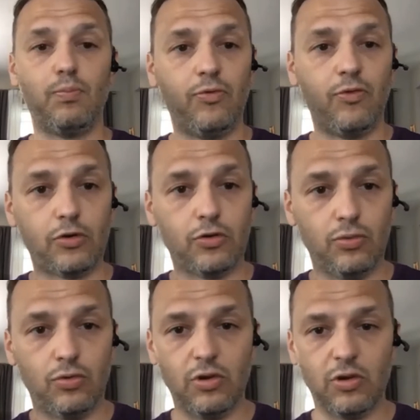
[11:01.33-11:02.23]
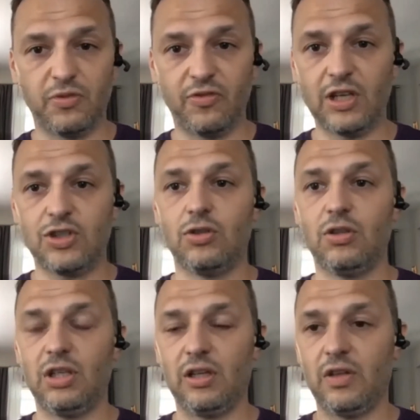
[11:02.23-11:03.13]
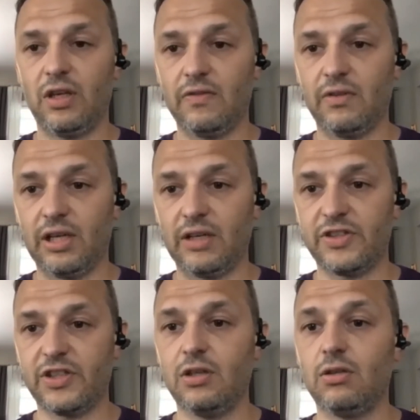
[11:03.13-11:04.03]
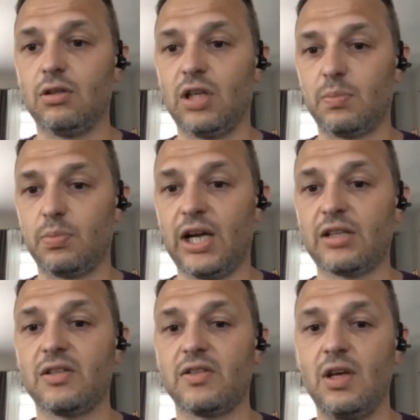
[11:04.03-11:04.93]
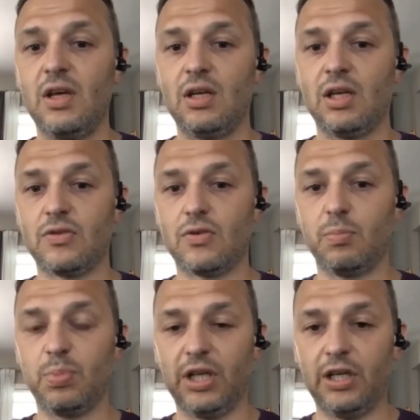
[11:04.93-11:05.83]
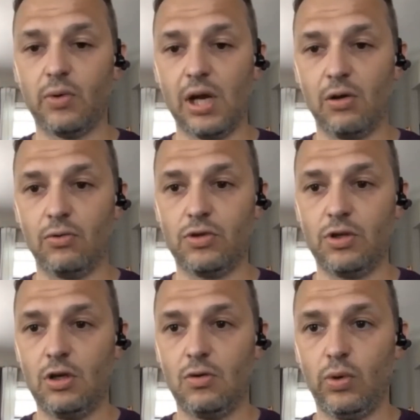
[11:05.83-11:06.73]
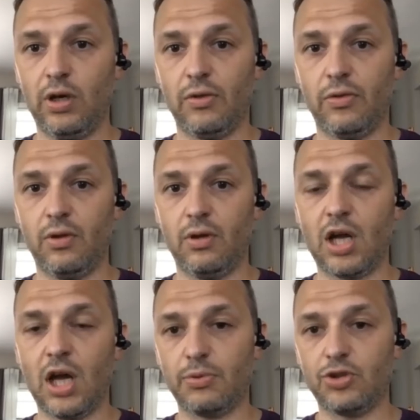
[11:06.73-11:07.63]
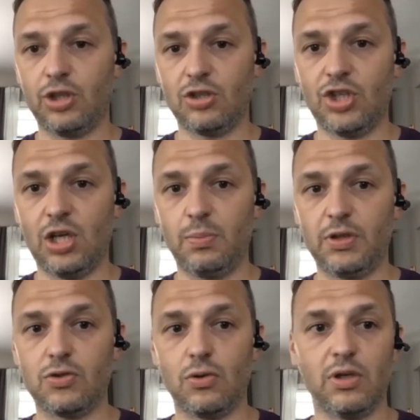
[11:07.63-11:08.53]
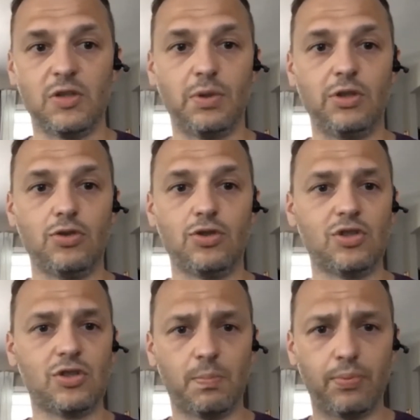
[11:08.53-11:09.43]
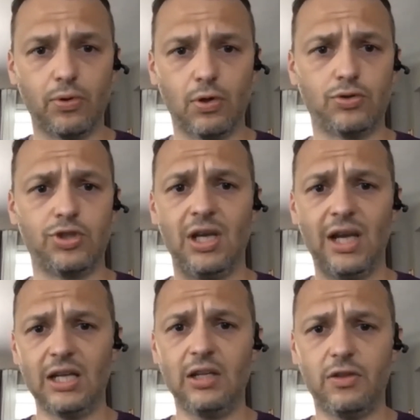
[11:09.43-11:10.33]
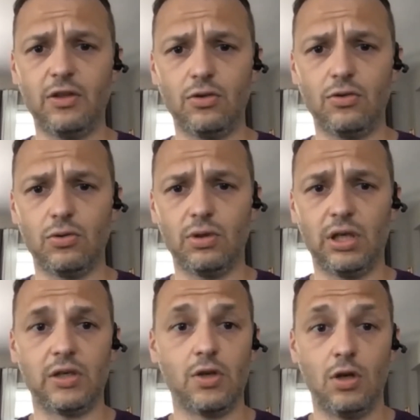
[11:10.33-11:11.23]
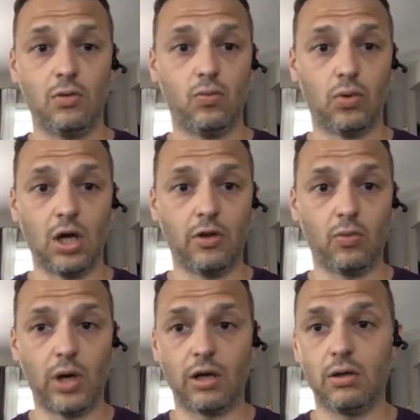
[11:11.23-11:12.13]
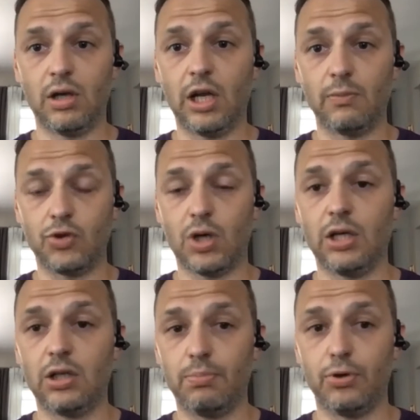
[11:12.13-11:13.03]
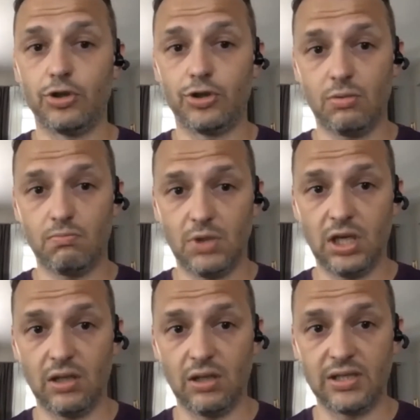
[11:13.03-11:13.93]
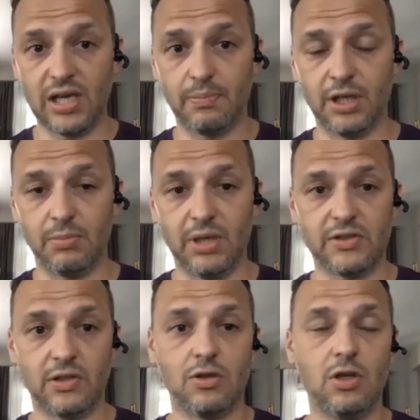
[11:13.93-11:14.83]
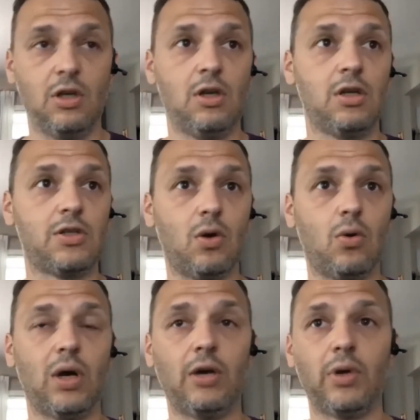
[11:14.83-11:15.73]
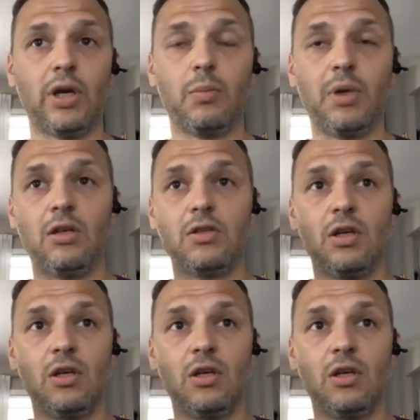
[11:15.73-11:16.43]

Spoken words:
folks who do this professionally and I think have a lot of skill and a lot of practice, can sort of play around with accomplishing and shaping stories, but you should just approach anything you're doing as we're on the record and I'm trying to push, again, that top line message. So I recommend